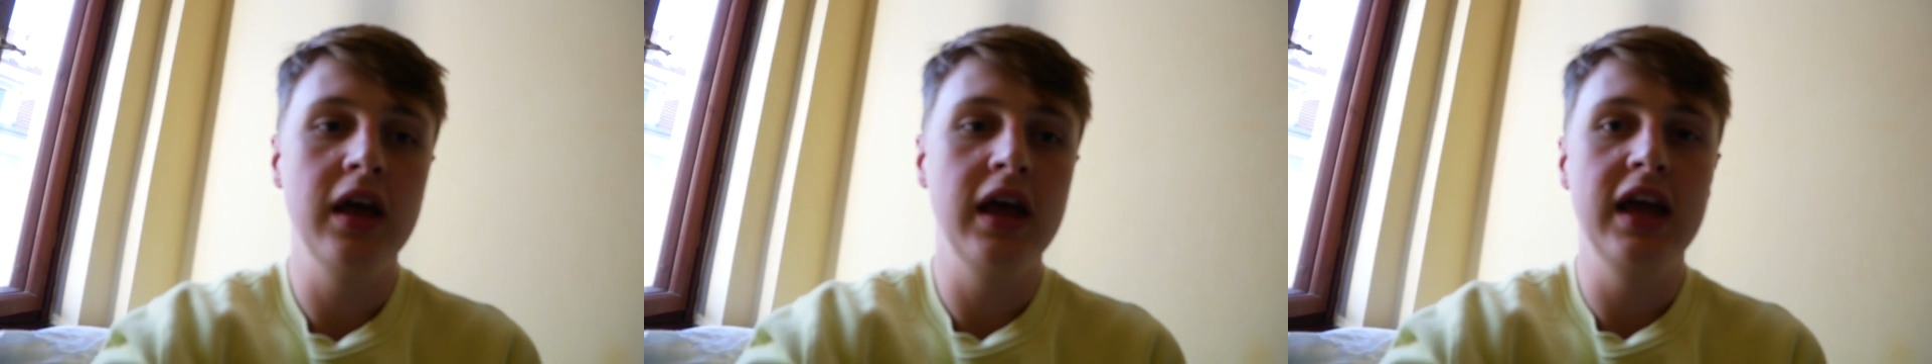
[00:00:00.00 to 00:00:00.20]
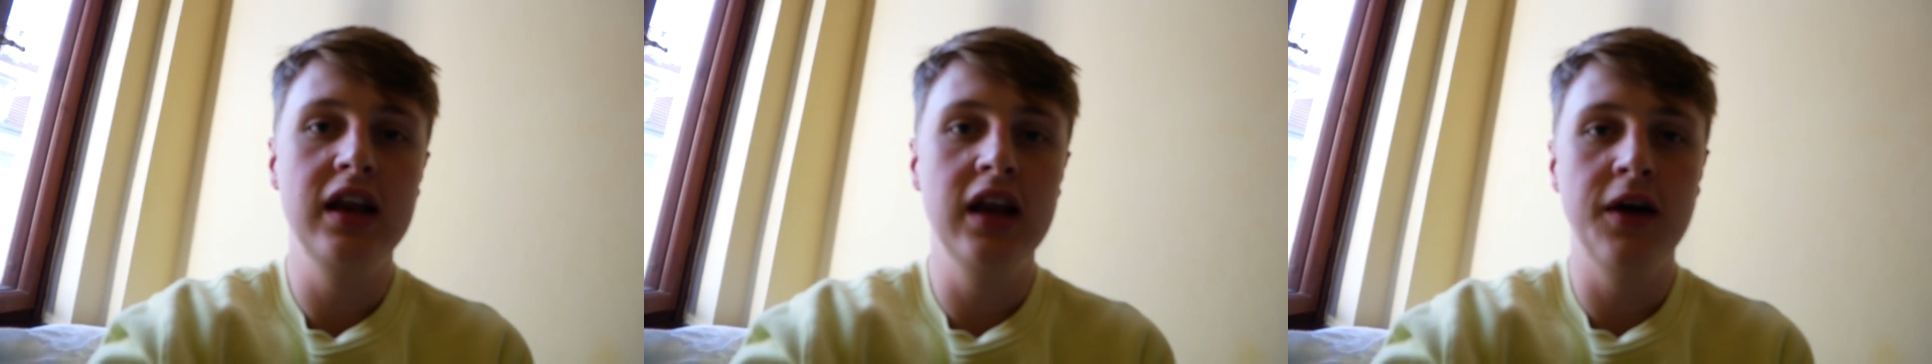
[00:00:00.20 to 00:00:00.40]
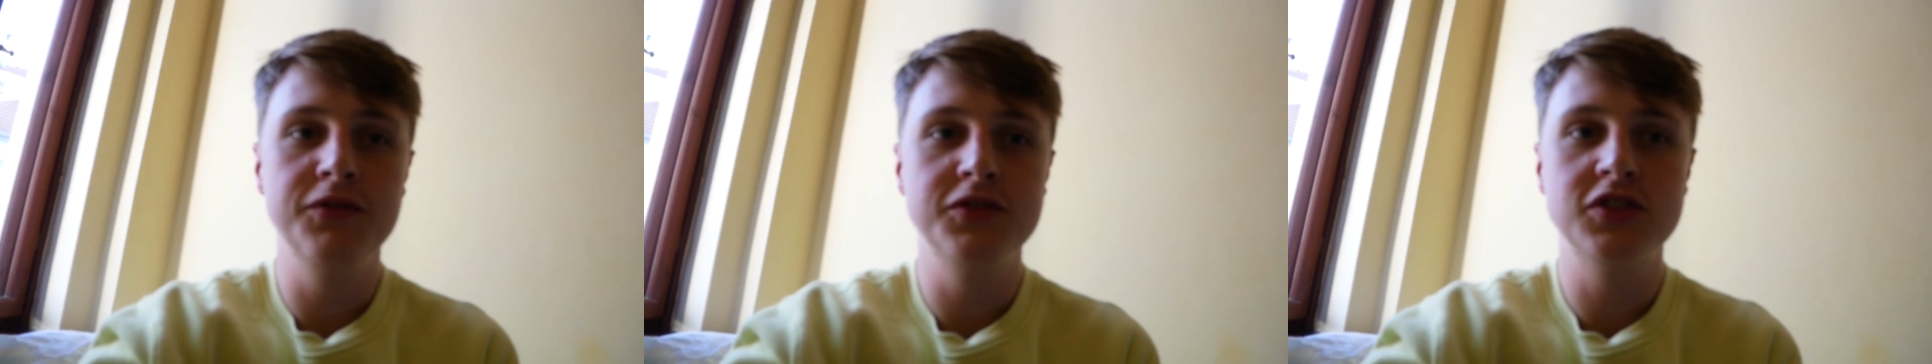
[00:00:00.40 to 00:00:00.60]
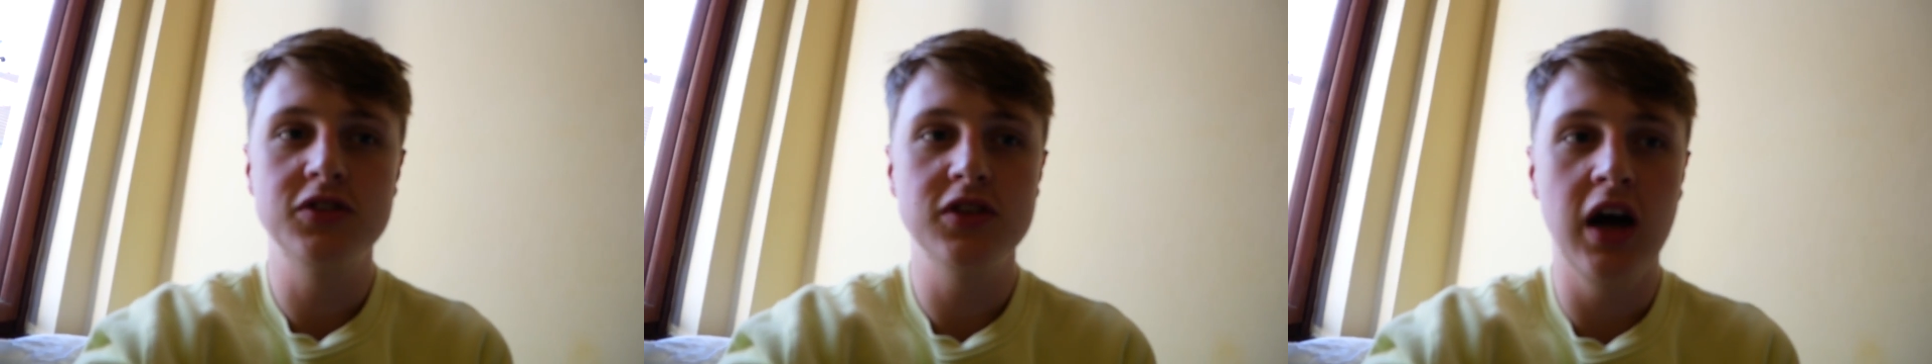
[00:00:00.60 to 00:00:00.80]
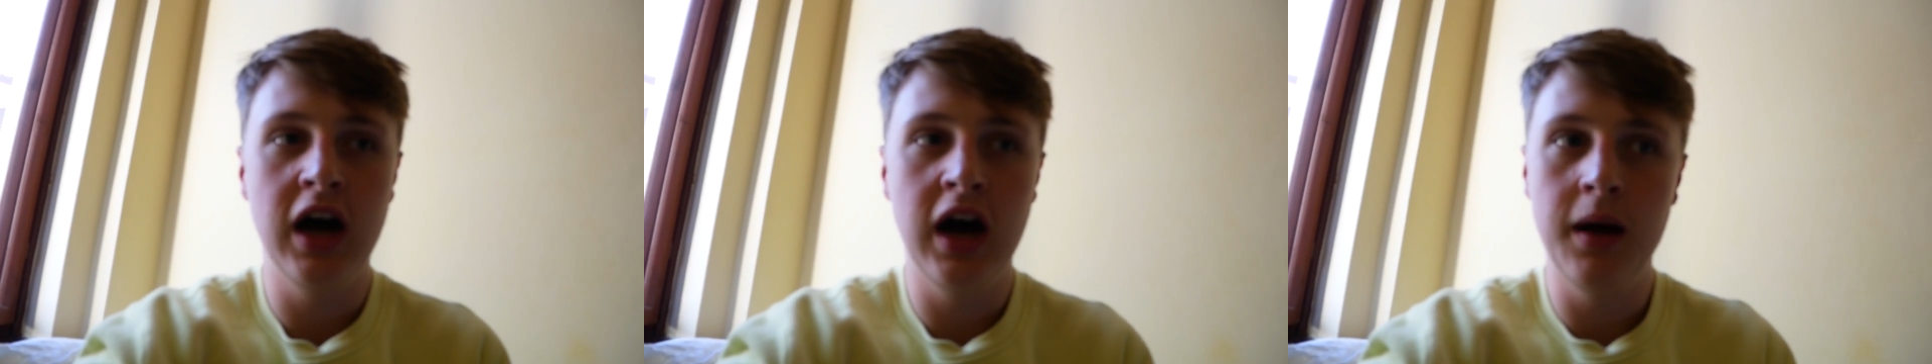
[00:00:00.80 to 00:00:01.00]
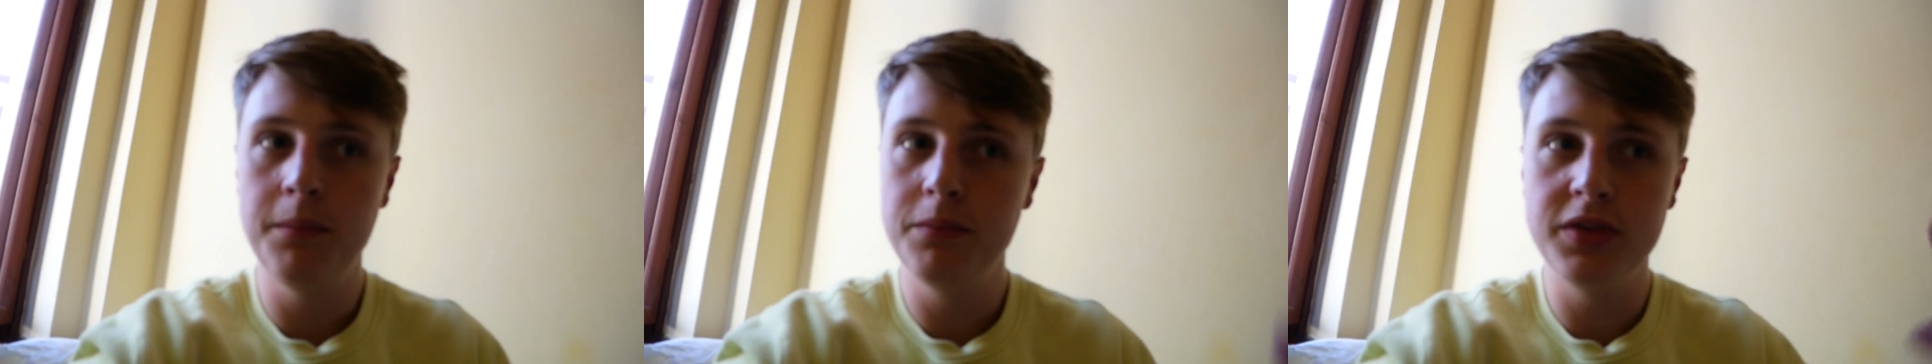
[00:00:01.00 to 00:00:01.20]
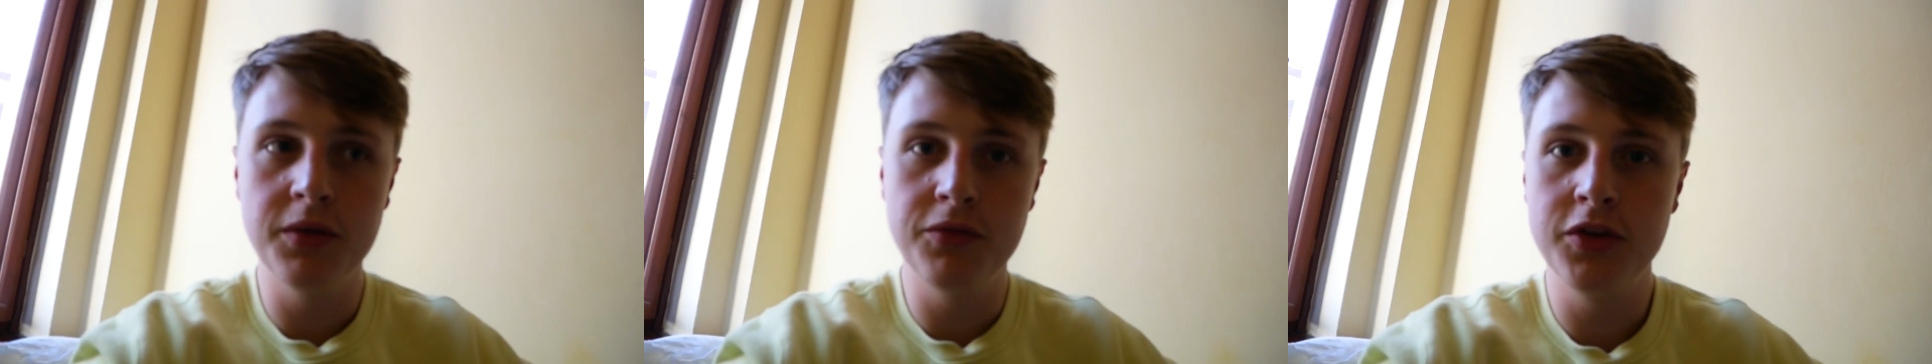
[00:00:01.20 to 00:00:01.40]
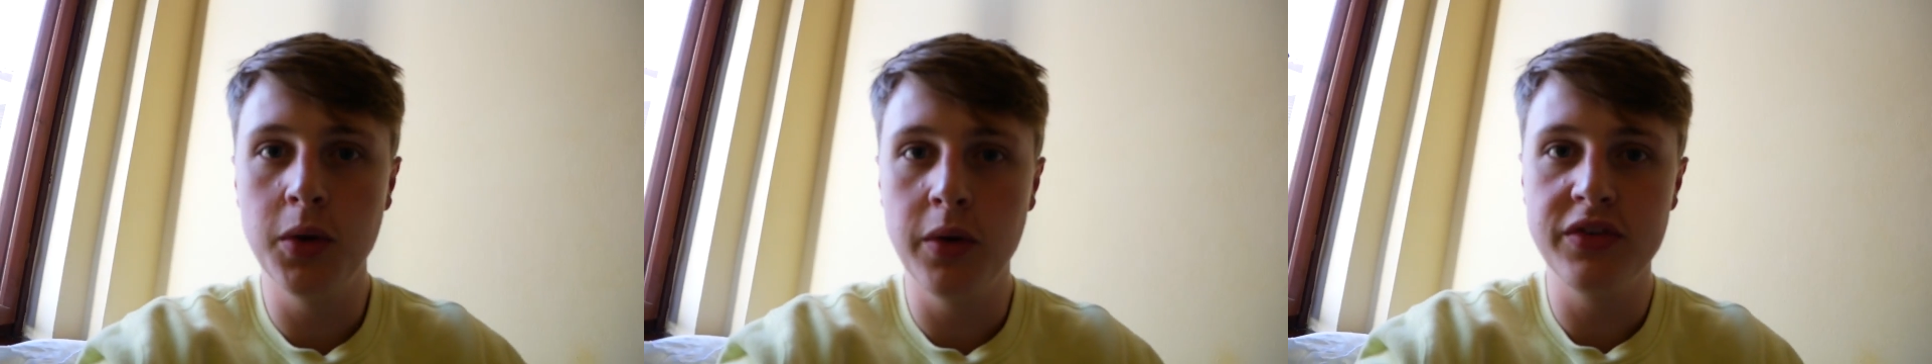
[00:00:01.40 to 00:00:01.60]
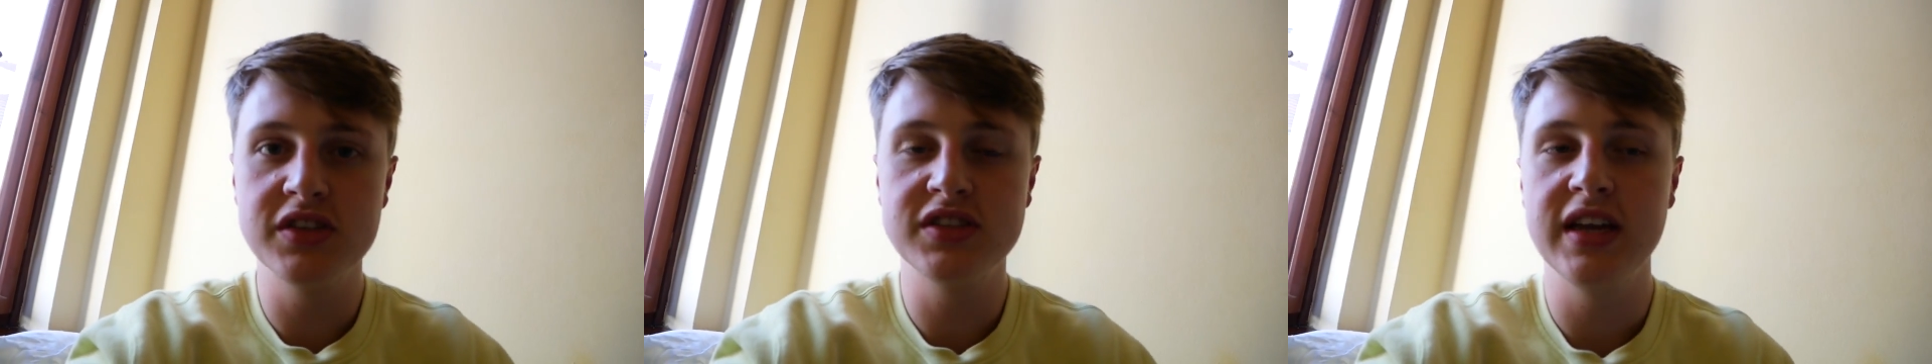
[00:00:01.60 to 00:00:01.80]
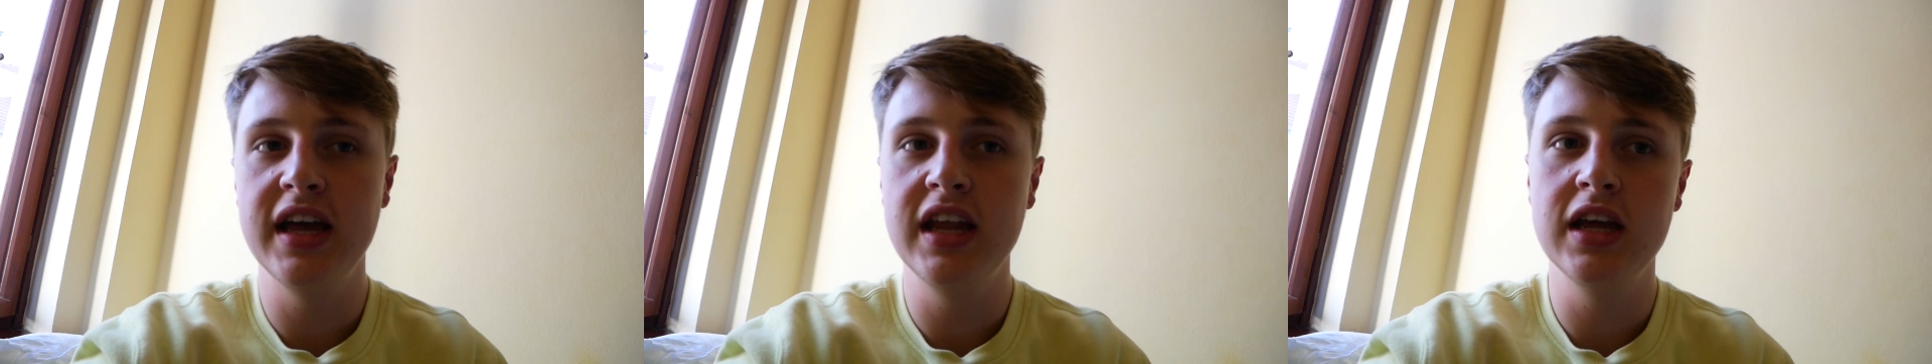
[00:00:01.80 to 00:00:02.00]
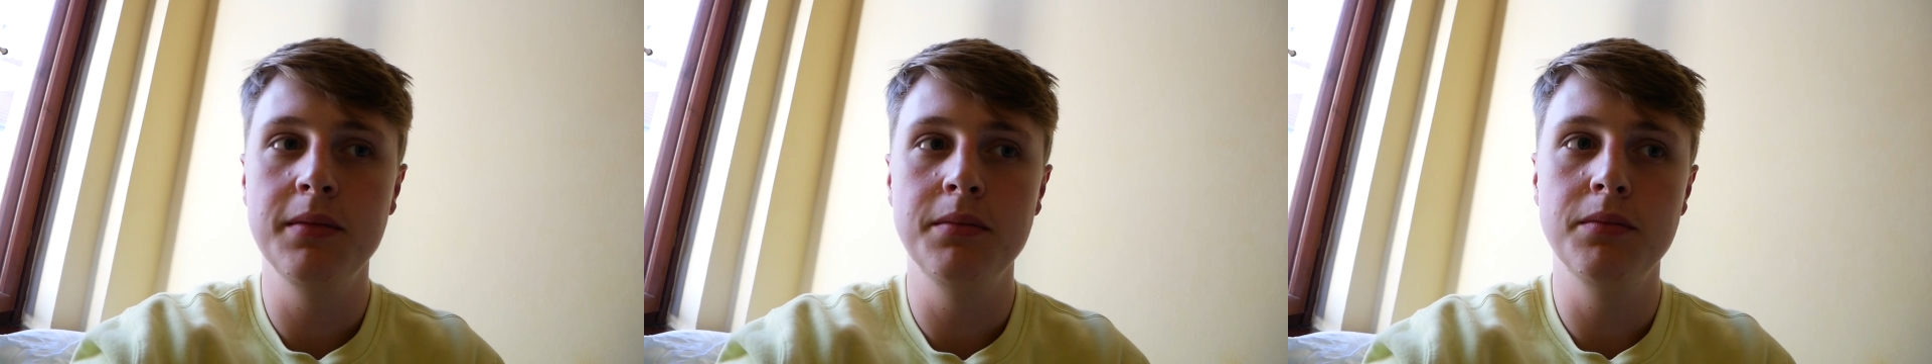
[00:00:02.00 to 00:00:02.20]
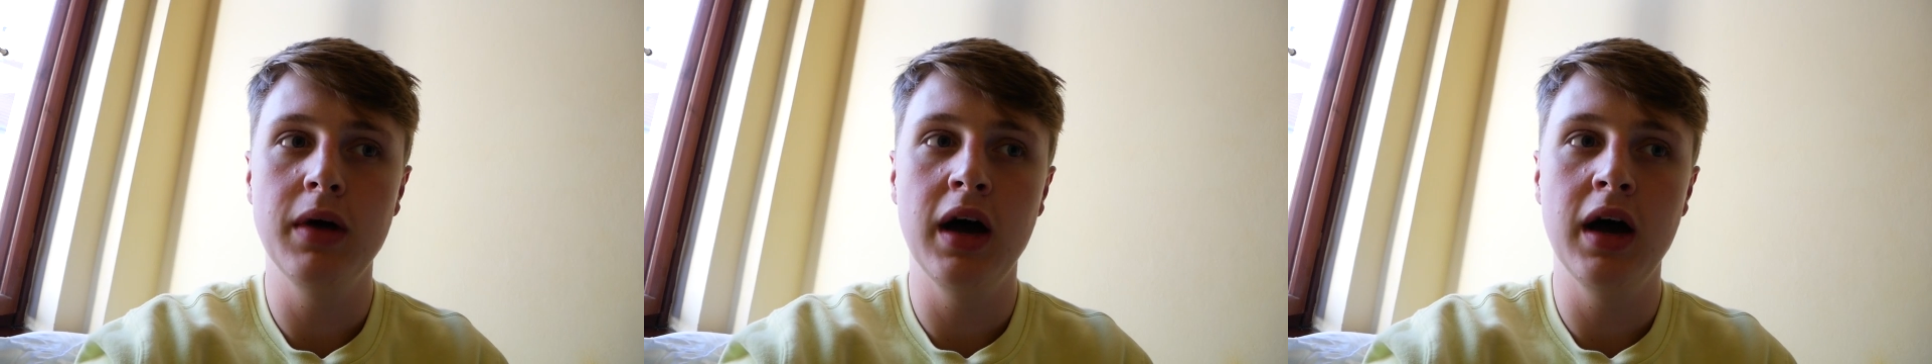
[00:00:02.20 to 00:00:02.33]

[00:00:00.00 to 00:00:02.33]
he loves the view of the stadium.